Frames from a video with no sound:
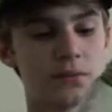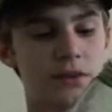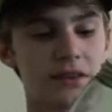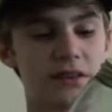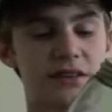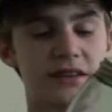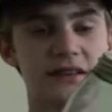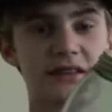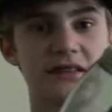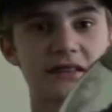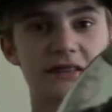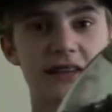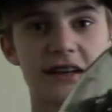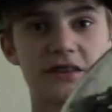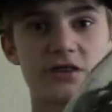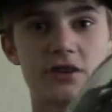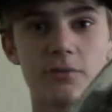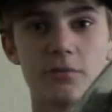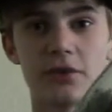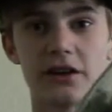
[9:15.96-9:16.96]
This is
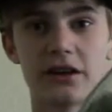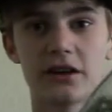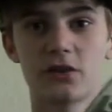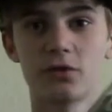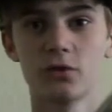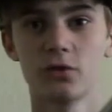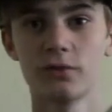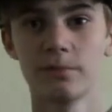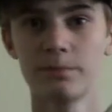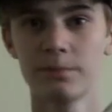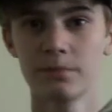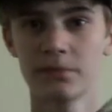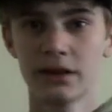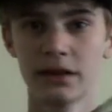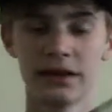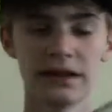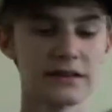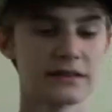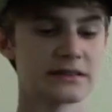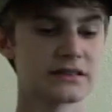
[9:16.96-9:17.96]
actually pretty cool.
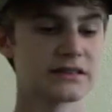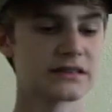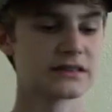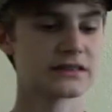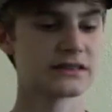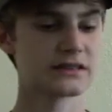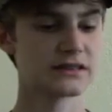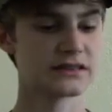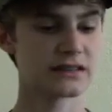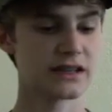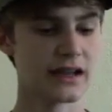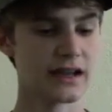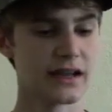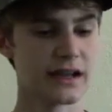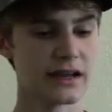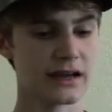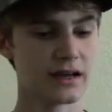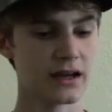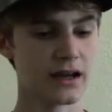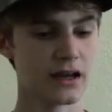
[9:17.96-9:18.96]
This is
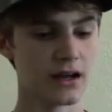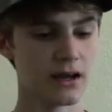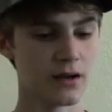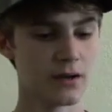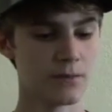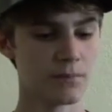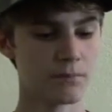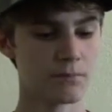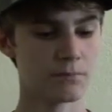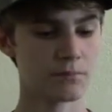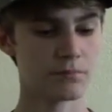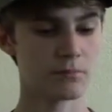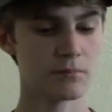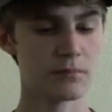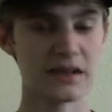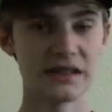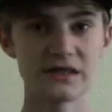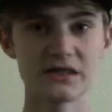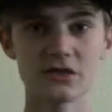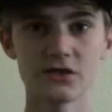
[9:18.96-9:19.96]
a
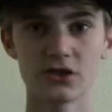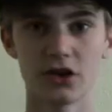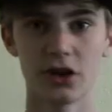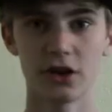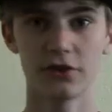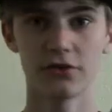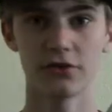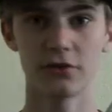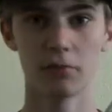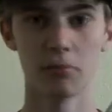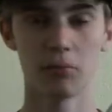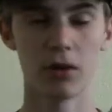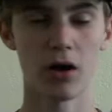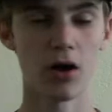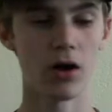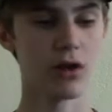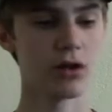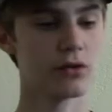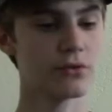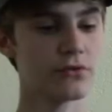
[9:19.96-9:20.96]
mason jar from
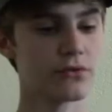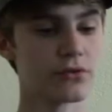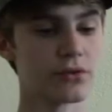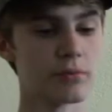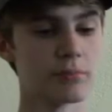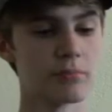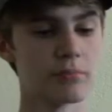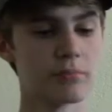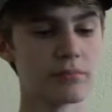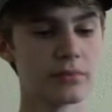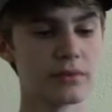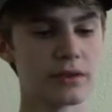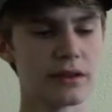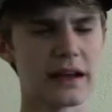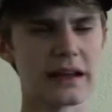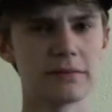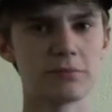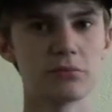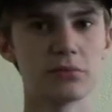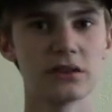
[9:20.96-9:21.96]
Ball, from,
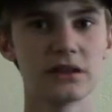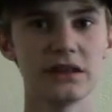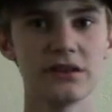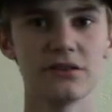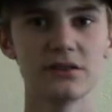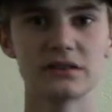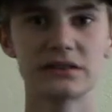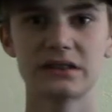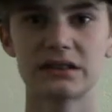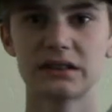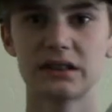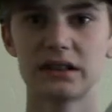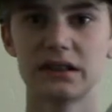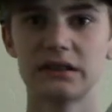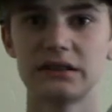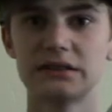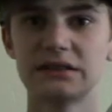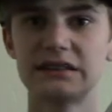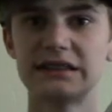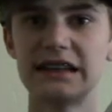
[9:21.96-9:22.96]
I believe it's
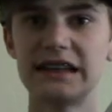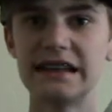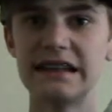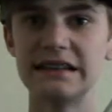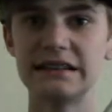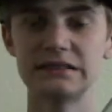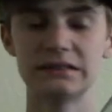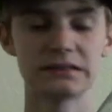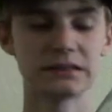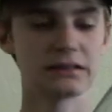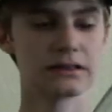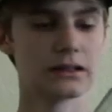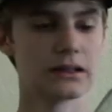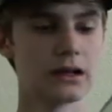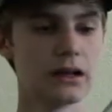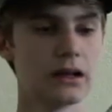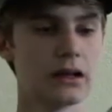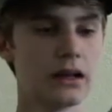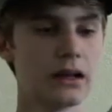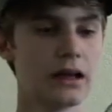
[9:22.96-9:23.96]
the teens.
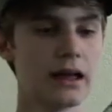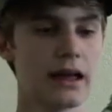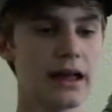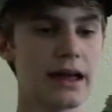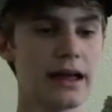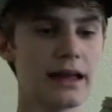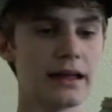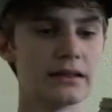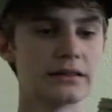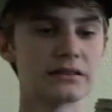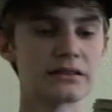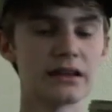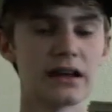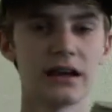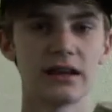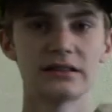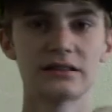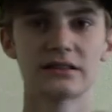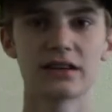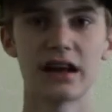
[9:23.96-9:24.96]
And
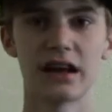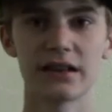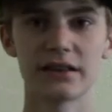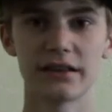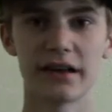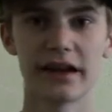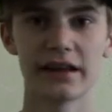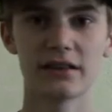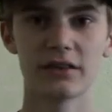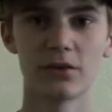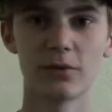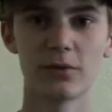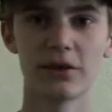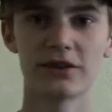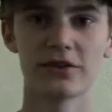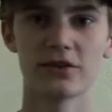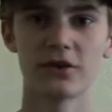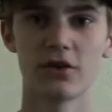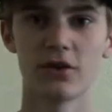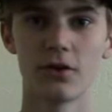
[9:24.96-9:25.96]
it's got like the
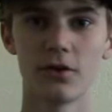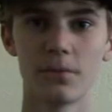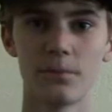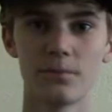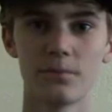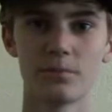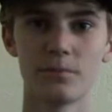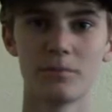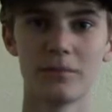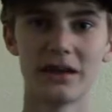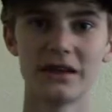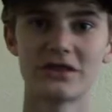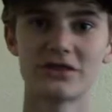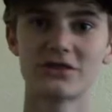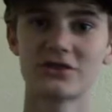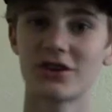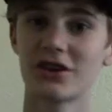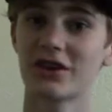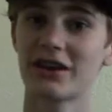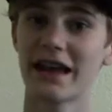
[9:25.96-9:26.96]
original
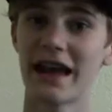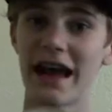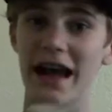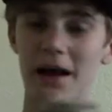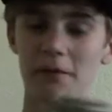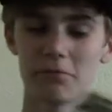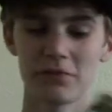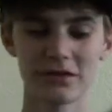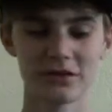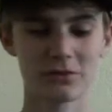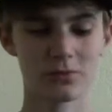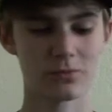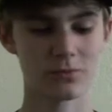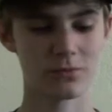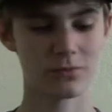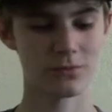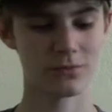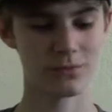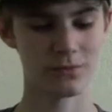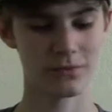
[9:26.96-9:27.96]
mason jar cap as
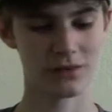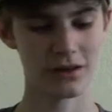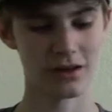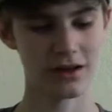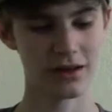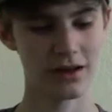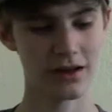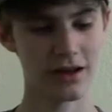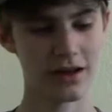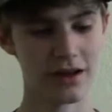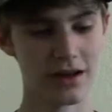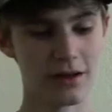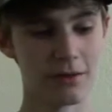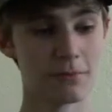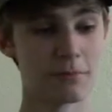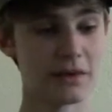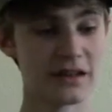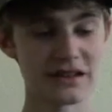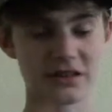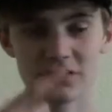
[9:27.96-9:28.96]

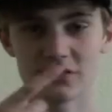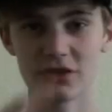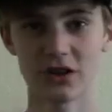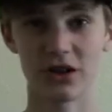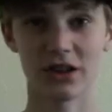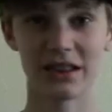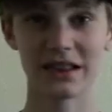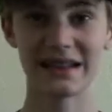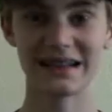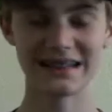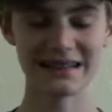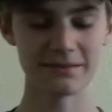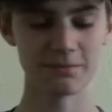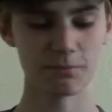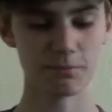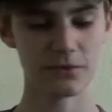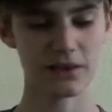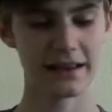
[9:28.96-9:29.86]
mason jar lid.